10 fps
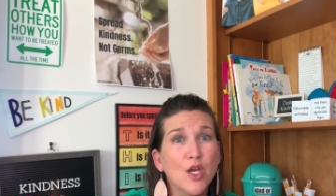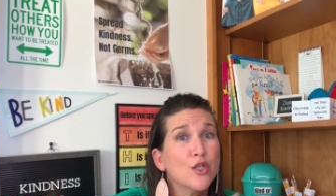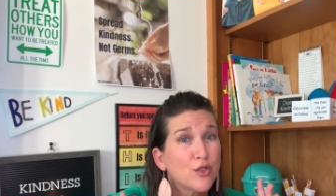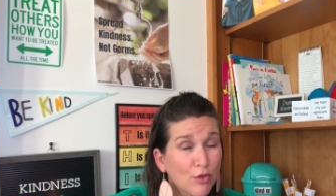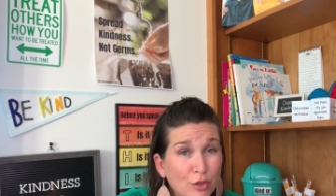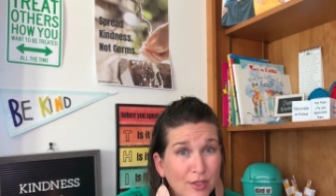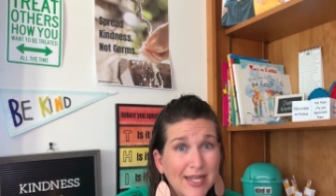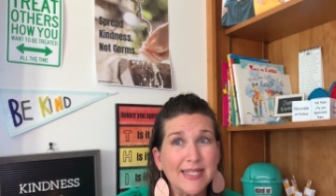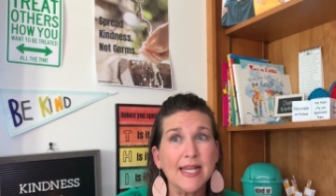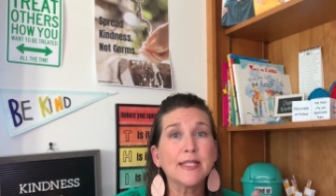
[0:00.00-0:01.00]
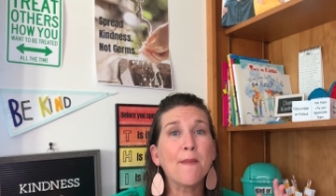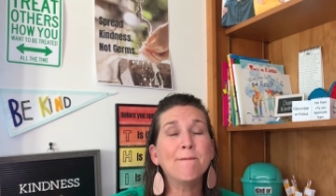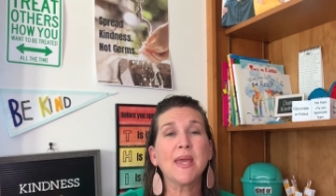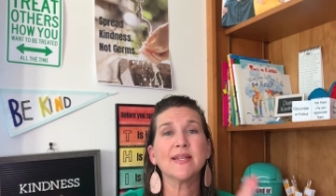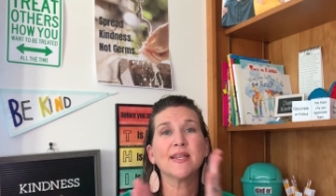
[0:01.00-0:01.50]
social studies, it's
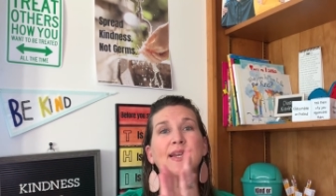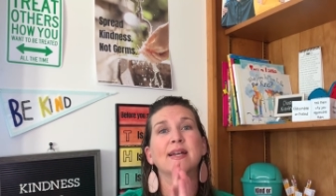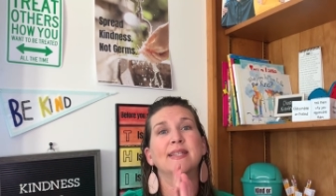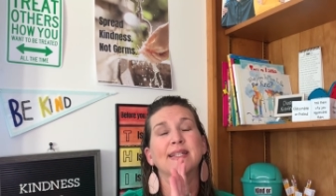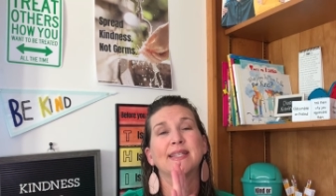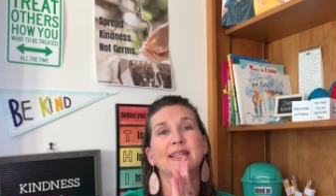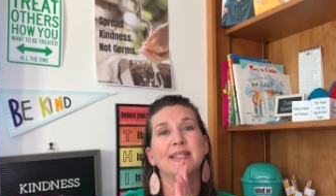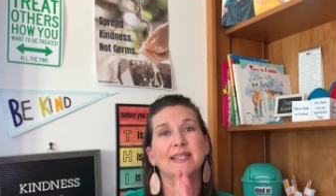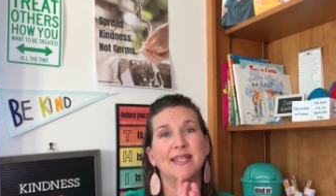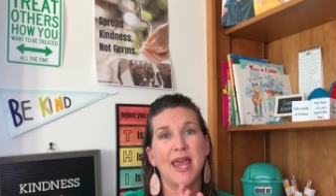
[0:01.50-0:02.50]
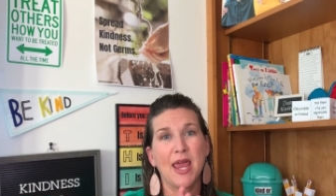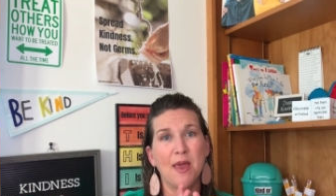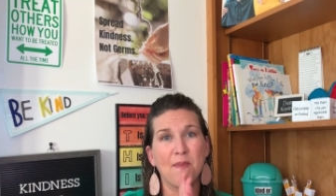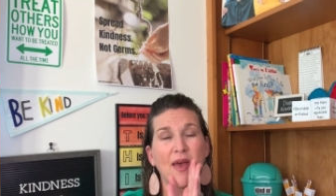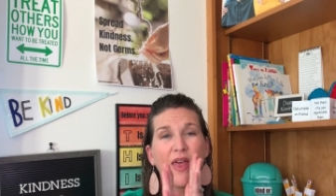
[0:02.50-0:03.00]
amazing because it's the same